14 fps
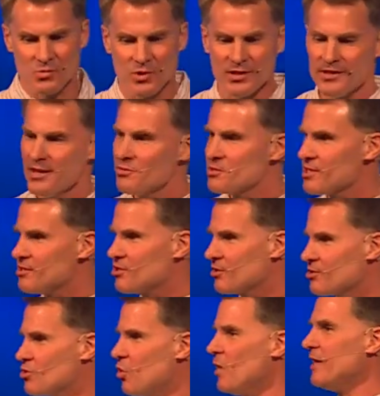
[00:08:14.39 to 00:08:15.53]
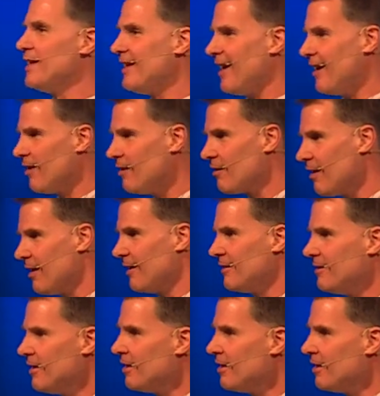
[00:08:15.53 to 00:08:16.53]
What they did was they took 20 airplane